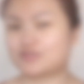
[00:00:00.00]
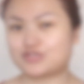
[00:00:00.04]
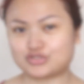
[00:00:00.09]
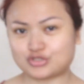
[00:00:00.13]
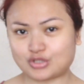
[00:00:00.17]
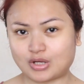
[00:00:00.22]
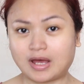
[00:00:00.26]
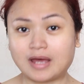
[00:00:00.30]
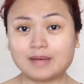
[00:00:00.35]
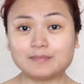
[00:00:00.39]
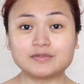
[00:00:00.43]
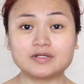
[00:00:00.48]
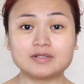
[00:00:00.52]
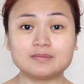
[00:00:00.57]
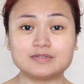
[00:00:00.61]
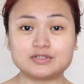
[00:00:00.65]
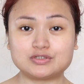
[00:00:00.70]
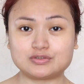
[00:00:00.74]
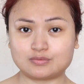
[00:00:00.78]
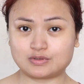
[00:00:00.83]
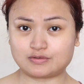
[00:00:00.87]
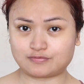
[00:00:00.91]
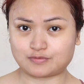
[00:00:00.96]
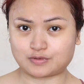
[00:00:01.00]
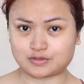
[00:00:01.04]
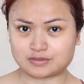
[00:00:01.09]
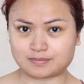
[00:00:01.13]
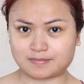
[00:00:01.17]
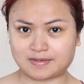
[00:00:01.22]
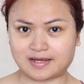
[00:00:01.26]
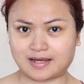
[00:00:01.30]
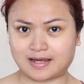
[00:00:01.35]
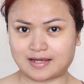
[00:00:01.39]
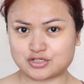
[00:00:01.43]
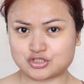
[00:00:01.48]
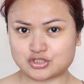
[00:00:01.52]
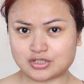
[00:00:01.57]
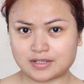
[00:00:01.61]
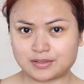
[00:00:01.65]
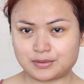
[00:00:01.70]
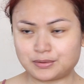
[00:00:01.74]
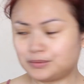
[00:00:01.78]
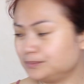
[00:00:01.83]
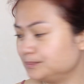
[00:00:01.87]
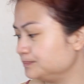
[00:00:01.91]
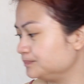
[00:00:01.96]
So I'm going to be doing first my
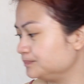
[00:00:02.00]
eyeshadow.